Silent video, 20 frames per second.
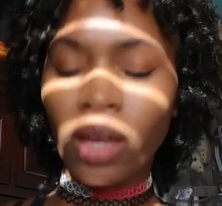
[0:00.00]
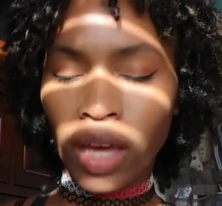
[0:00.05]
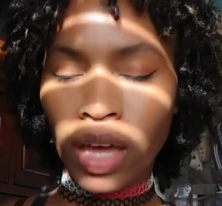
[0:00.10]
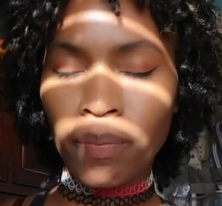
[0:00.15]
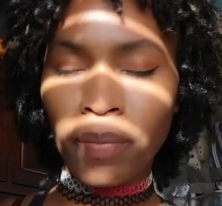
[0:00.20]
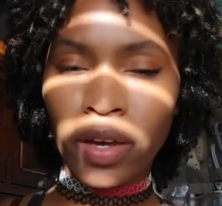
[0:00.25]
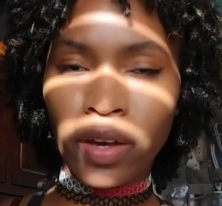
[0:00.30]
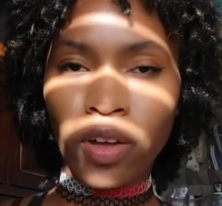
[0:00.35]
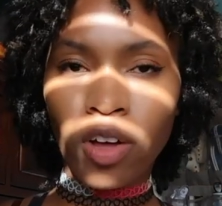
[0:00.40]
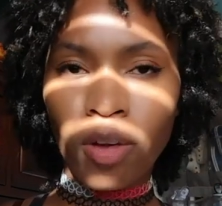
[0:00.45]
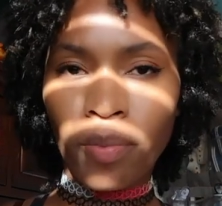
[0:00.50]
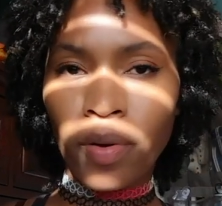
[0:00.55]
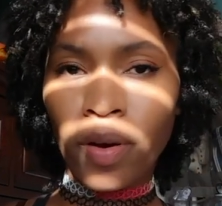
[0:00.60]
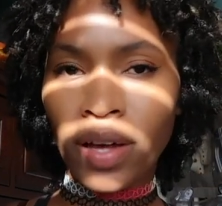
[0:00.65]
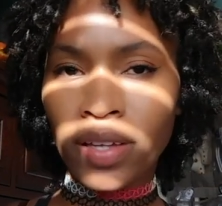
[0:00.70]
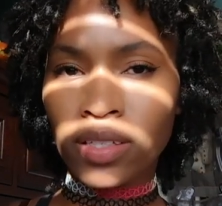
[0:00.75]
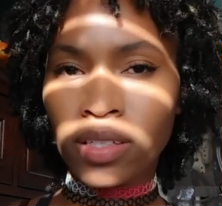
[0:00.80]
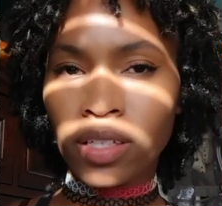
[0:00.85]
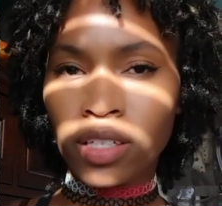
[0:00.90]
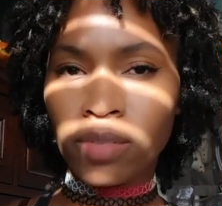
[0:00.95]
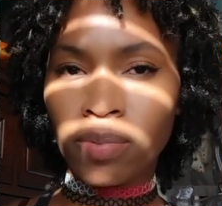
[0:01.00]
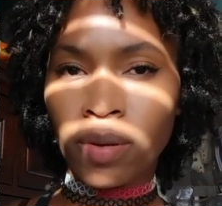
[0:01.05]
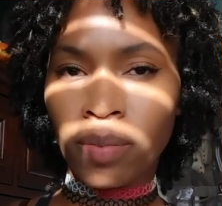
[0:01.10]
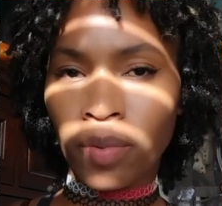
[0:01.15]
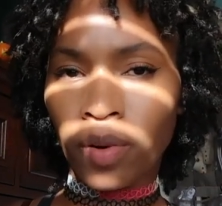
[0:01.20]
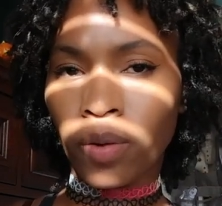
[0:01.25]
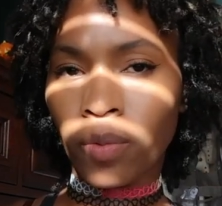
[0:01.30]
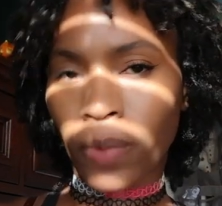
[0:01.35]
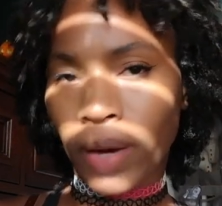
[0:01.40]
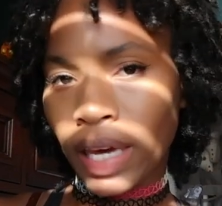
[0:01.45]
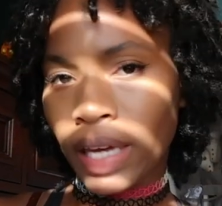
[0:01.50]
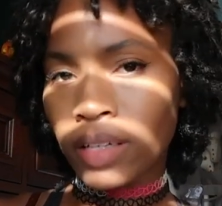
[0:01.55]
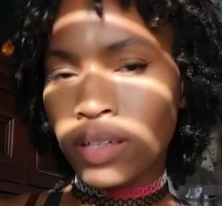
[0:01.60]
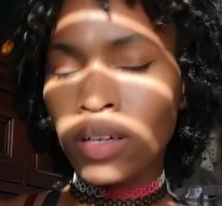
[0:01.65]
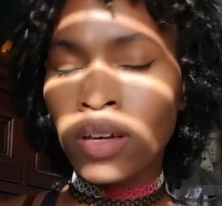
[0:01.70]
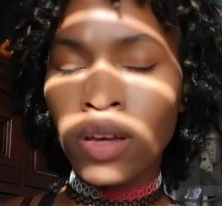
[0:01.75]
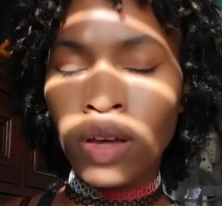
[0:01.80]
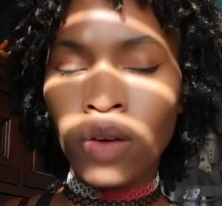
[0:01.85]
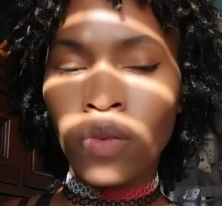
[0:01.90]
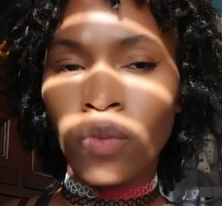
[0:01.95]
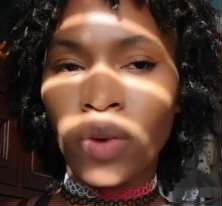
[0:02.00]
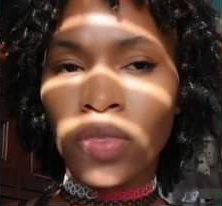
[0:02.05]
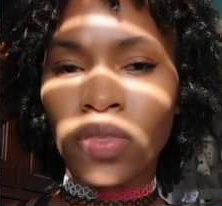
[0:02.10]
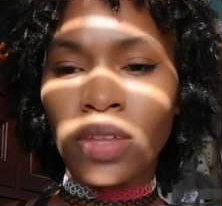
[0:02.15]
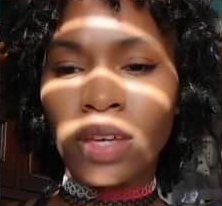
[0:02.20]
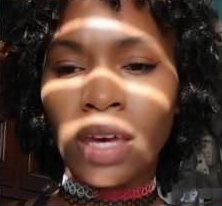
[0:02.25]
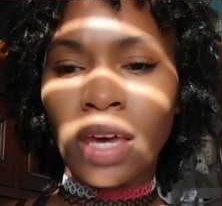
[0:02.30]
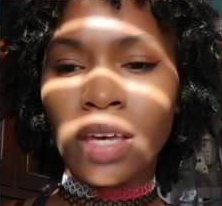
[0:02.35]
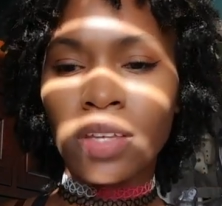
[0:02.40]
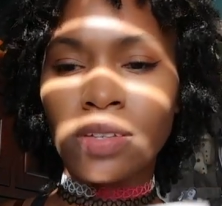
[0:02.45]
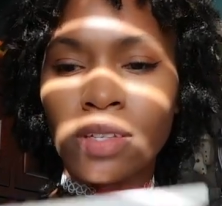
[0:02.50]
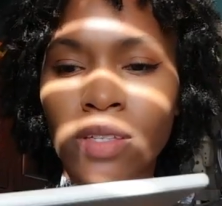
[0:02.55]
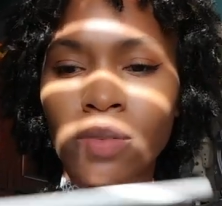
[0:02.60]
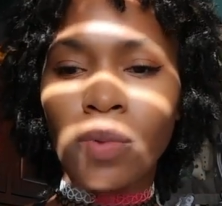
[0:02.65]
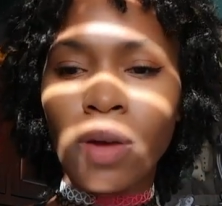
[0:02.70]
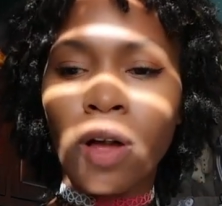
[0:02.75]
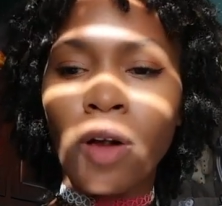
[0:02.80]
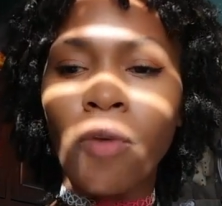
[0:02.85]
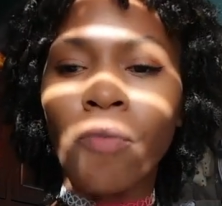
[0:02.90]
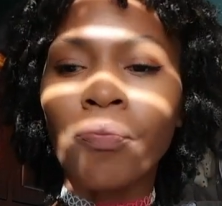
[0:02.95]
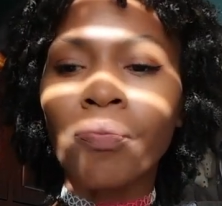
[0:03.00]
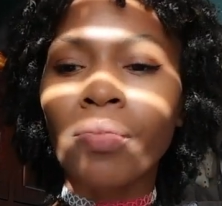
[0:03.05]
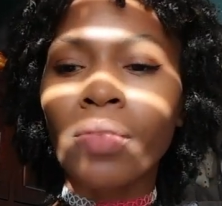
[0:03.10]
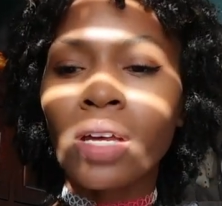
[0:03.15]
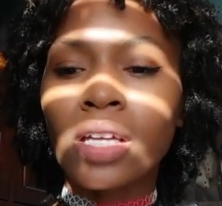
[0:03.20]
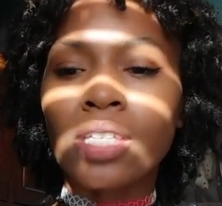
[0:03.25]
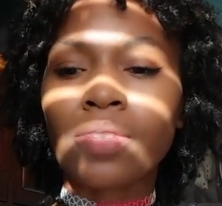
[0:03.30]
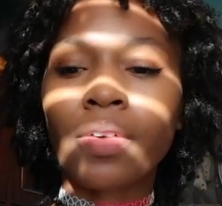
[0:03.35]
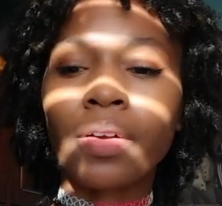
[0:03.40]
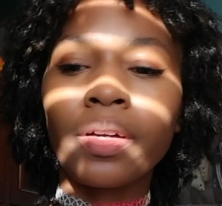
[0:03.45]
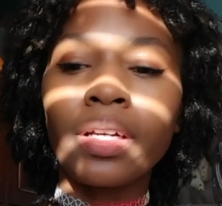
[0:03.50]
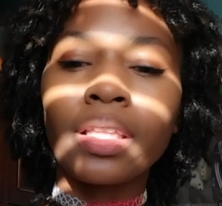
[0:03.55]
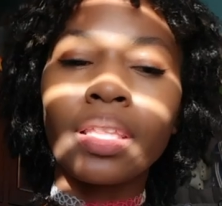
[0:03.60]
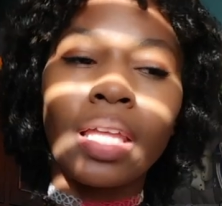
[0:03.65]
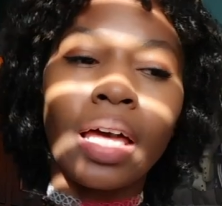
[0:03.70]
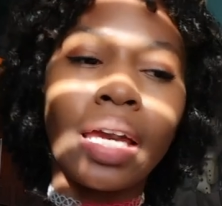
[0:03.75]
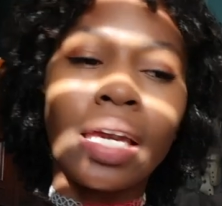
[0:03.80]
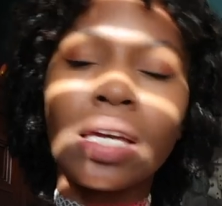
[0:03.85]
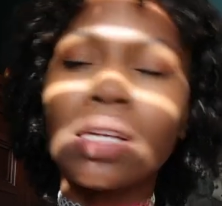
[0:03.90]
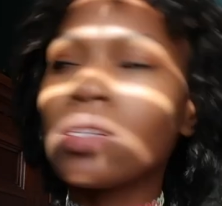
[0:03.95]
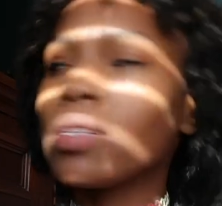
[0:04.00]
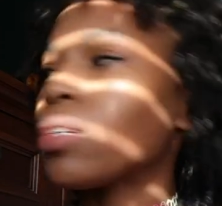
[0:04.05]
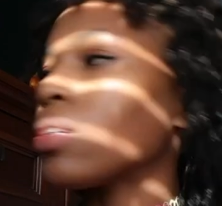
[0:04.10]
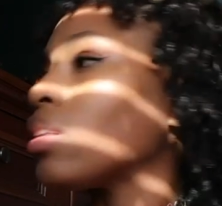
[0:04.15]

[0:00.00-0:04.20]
and my Kobo has a little bit more weight with the case as well. It's very light.